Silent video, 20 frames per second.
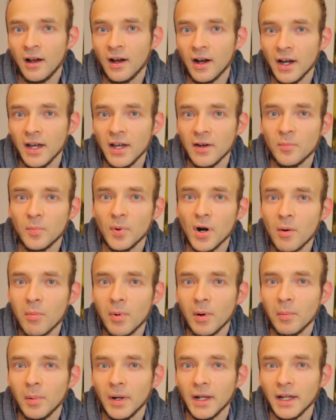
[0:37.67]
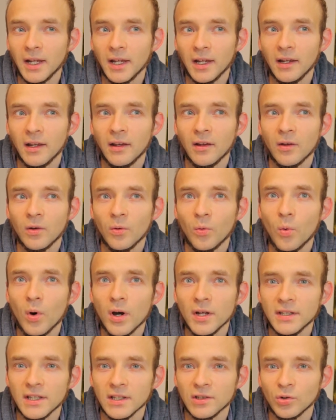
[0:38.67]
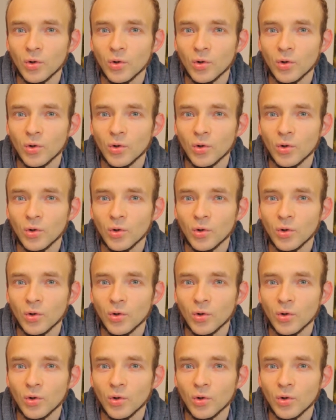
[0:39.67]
I have probably wanted